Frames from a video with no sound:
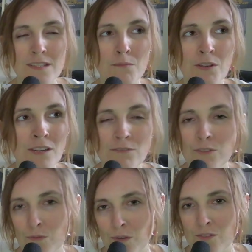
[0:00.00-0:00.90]
I'm not even
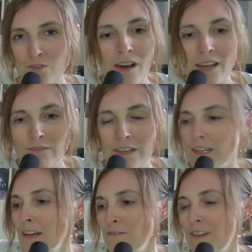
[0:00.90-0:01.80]
the one driving.
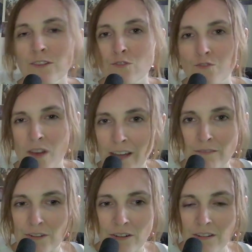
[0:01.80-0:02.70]
I've got a
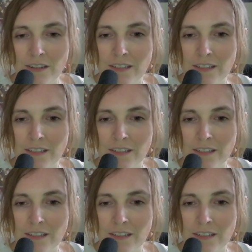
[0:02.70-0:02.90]
driver.